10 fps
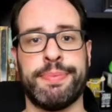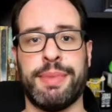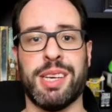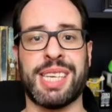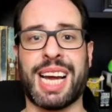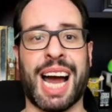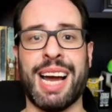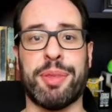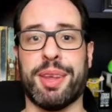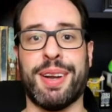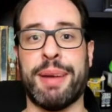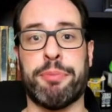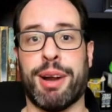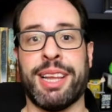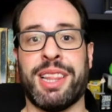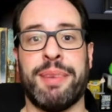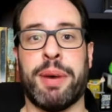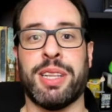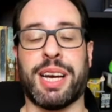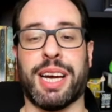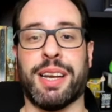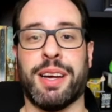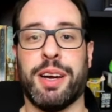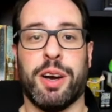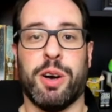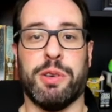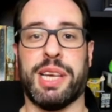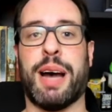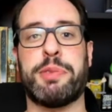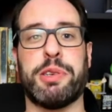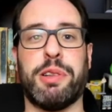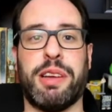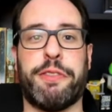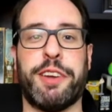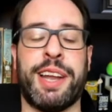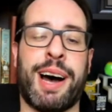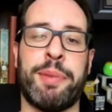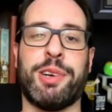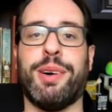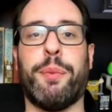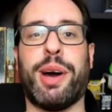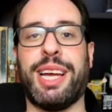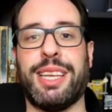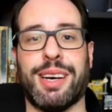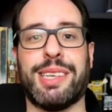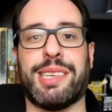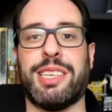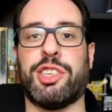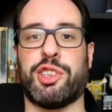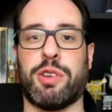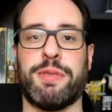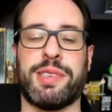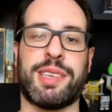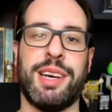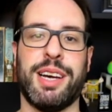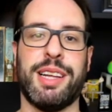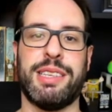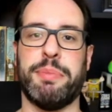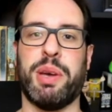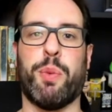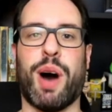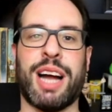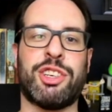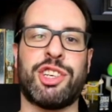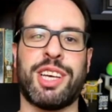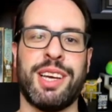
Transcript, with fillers: there's a guy out there named Brennan Lee Mulligan who's absolutely phenomenal at what he does and deserves to be watched.